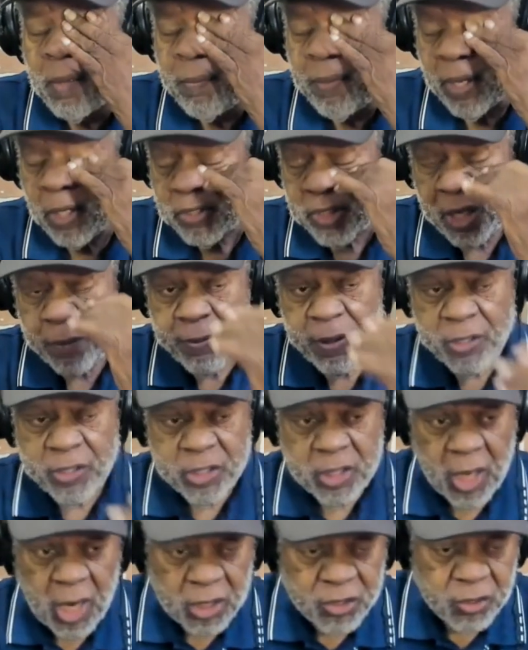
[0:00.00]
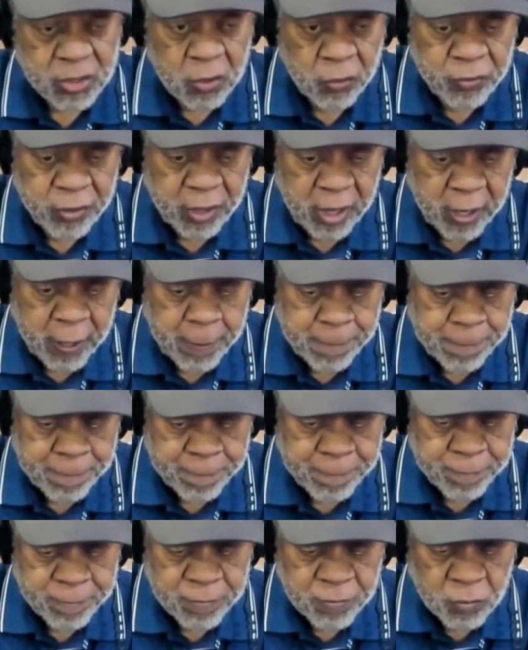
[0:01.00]
because they had been charged to go there
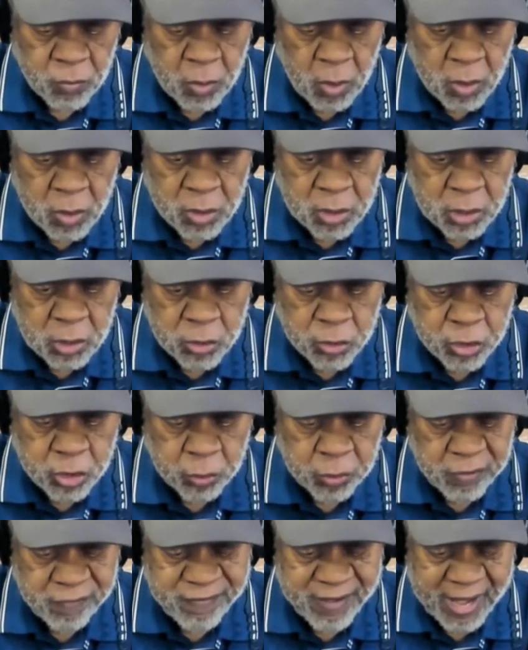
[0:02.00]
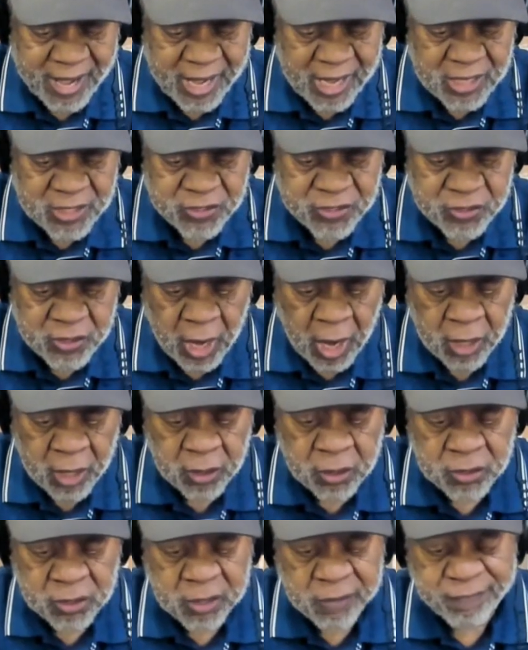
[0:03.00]
to revise the
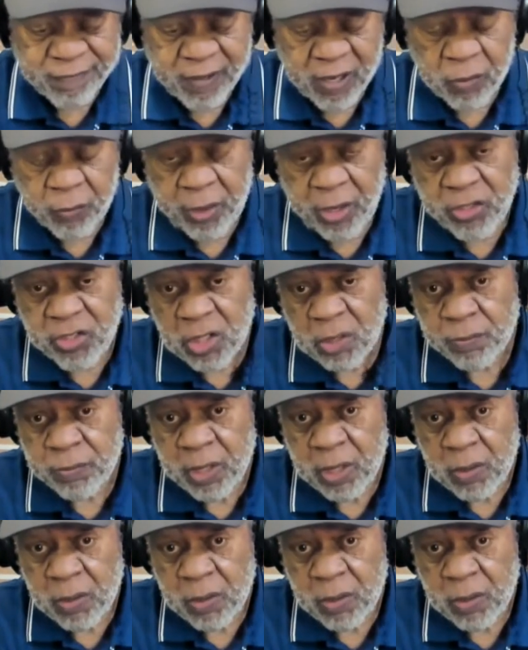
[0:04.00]
Articles of Confederation.